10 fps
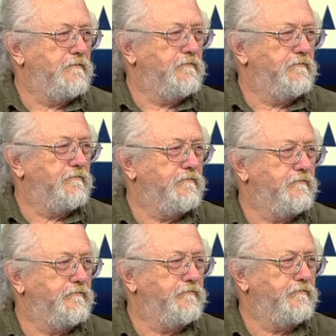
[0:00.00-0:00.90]

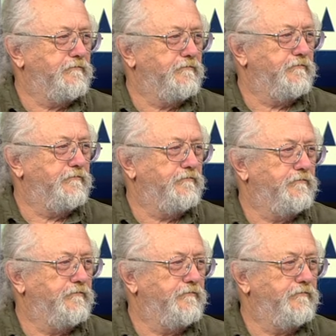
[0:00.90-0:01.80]

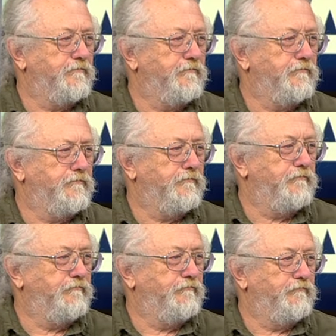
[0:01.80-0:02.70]

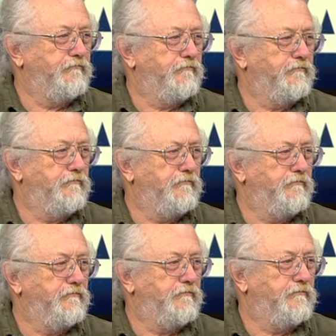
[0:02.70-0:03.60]

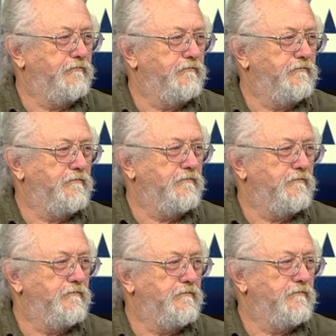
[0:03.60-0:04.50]

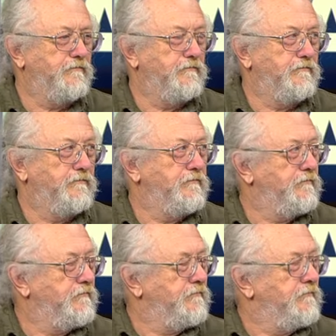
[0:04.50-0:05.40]

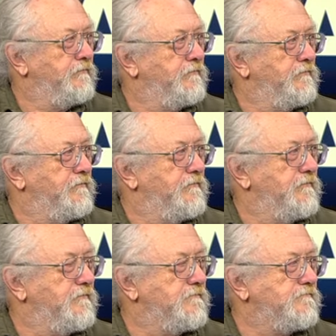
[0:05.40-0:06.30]

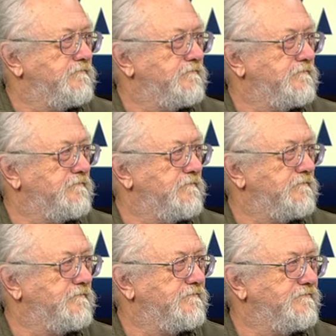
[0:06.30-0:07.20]

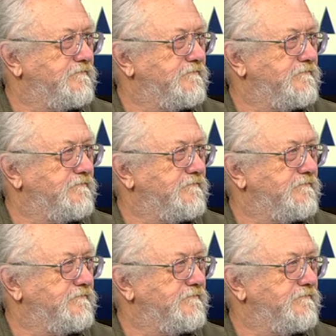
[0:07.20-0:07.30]
[no speech]